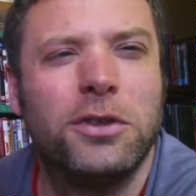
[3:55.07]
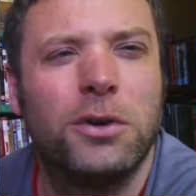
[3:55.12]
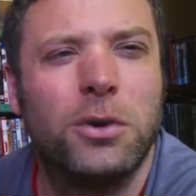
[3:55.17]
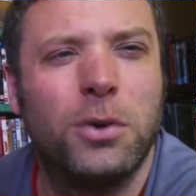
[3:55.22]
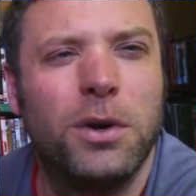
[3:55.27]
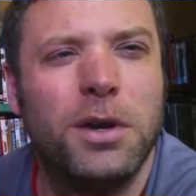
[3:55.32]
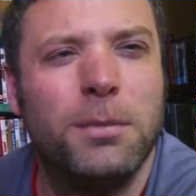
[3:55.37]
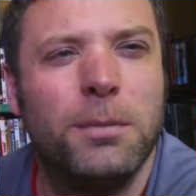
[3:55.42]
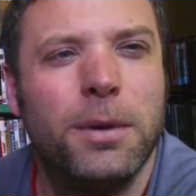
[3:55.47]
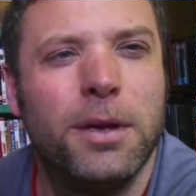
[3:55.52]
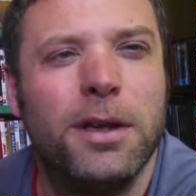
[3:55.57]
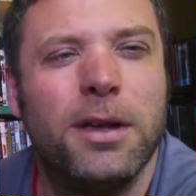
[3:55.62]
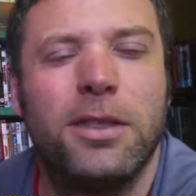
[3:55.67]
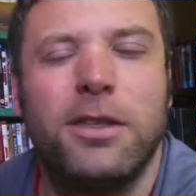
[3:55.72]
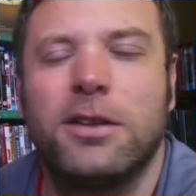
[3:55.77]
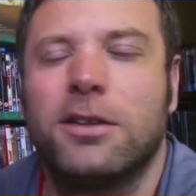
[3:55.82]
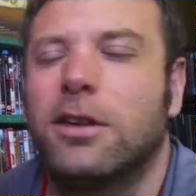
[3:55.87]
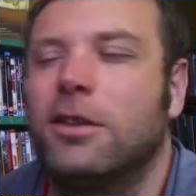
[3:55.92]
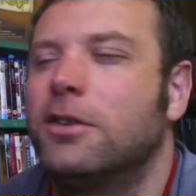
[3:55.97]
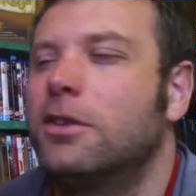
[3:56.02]
Queen Bee, I
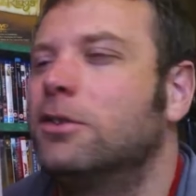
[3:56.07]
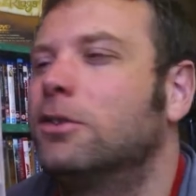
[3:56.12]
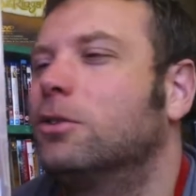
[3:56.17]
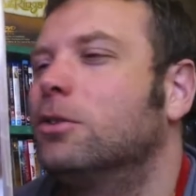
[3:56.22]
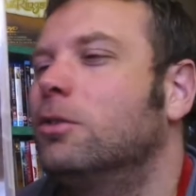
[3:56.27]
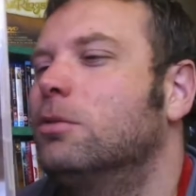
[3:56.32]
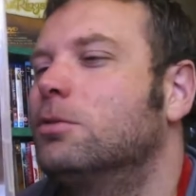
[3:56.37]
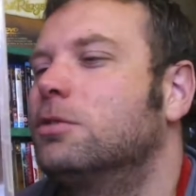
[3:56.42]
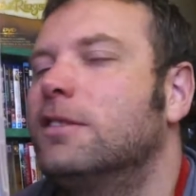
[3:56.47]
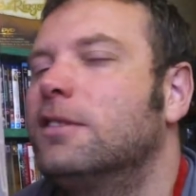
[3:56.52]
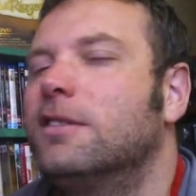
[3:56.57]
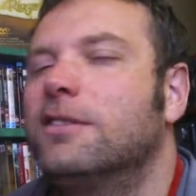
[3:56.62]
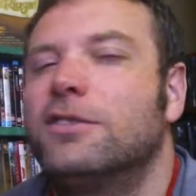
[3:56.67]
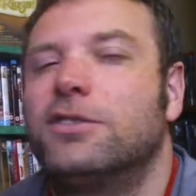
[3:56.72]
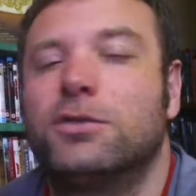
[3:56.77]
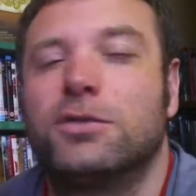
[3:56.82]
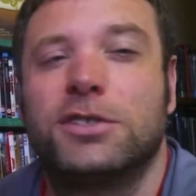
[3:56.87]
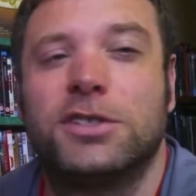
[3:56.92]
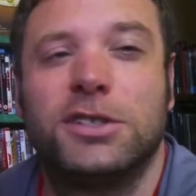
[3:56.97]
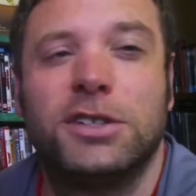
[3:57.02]
think it's called. Which I've never
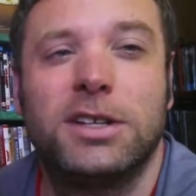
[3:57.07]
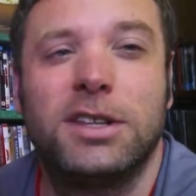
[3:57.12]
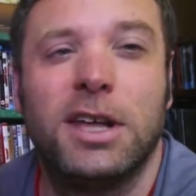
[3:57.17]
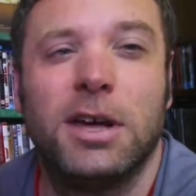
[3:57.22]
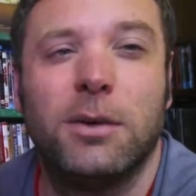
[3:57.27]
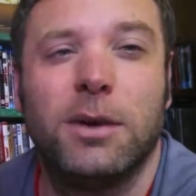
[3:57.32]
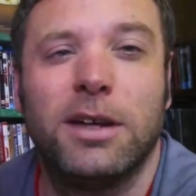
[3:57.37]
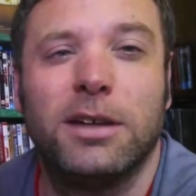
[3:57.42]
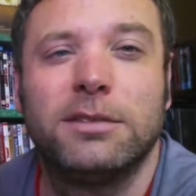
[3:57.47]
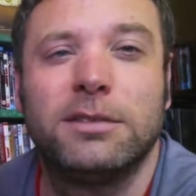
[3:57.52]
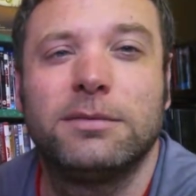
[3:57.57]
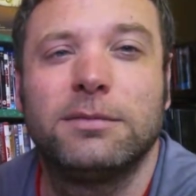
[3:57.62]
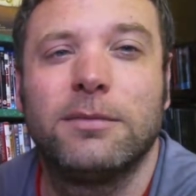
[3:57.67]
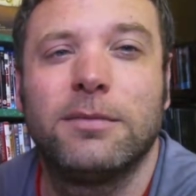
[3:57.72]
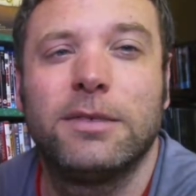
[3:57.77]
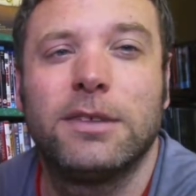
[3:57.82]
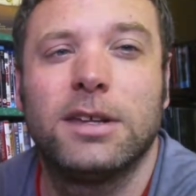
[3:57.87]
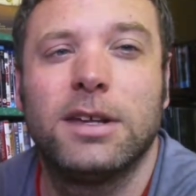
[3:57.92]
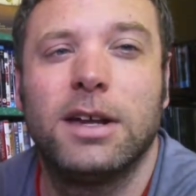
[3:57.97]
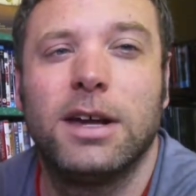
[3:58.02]
sort of seen that one,
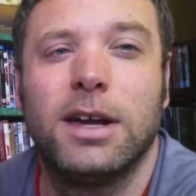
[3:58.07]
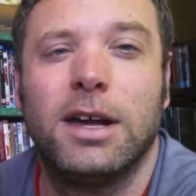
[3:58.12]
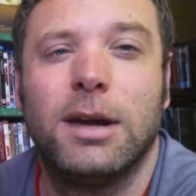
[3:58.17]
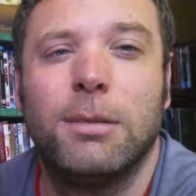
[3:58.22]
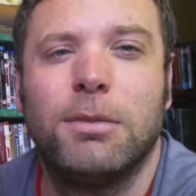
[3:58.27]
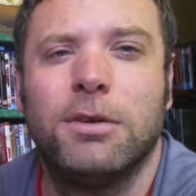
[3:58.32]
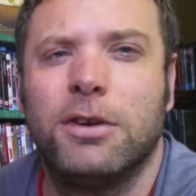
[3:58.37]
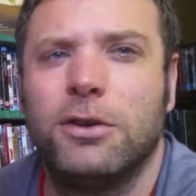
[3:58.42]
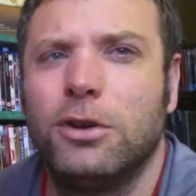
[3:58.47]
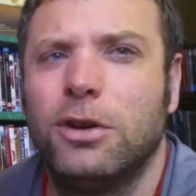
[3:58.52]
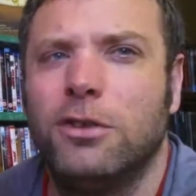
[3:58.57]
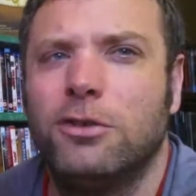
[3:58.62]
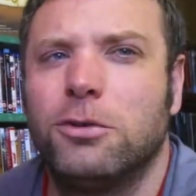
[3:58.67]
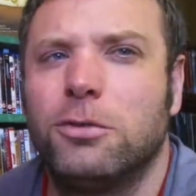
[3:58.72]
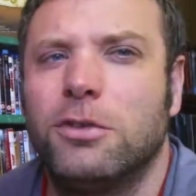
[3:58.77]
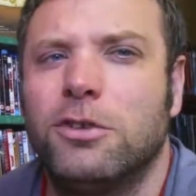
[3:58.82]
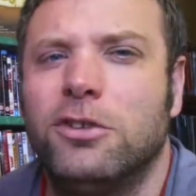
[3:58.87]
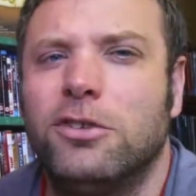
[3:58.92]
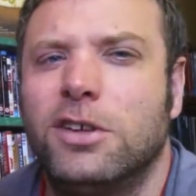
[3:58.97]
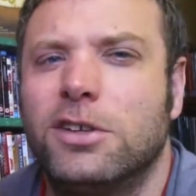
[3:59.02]
but I do like this one.
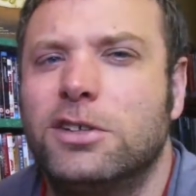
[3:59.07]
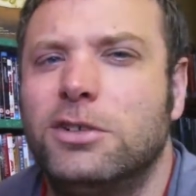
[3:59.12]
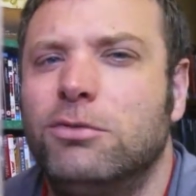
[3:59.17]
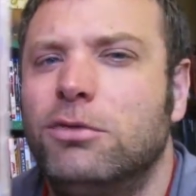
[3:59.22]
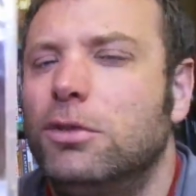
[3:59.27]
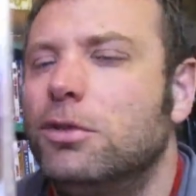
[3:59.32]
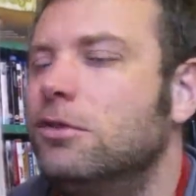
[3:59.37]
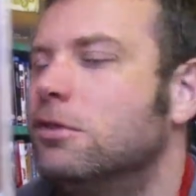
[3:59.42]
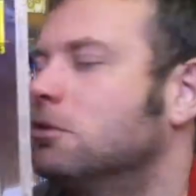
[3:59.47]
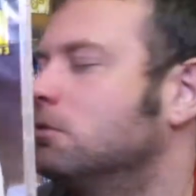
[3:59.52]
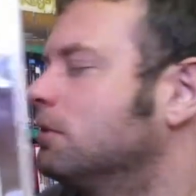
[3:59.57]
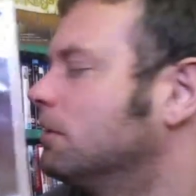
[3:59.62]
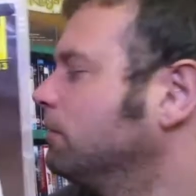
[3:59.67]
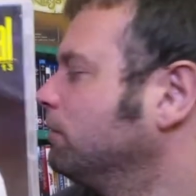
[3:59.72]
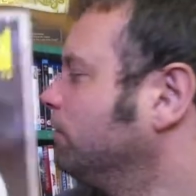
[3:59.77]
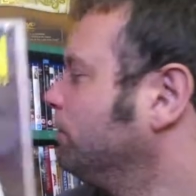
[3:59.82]
This is actually really good, this one.